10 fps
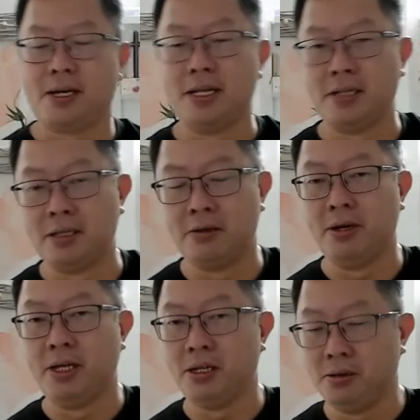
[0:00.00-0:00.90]
Okay, they don't
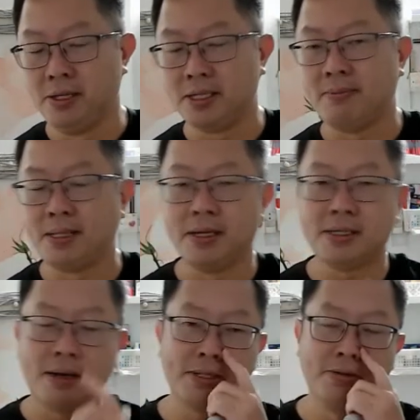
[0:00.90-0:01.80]
really do this method.
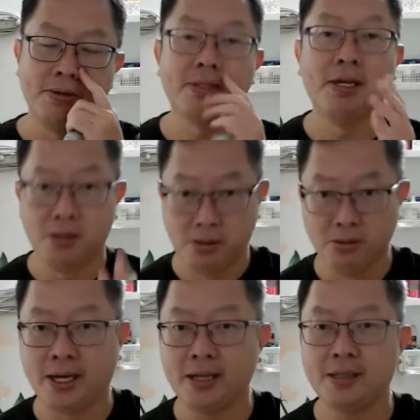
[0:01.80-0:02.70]
Some schools, they do
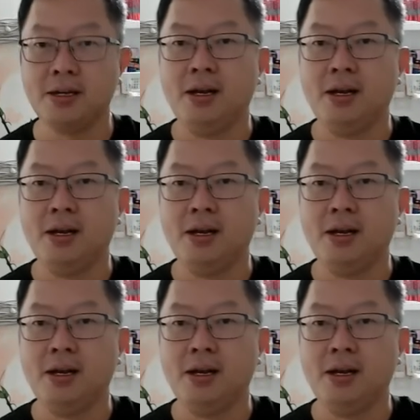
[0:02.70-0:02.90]
that.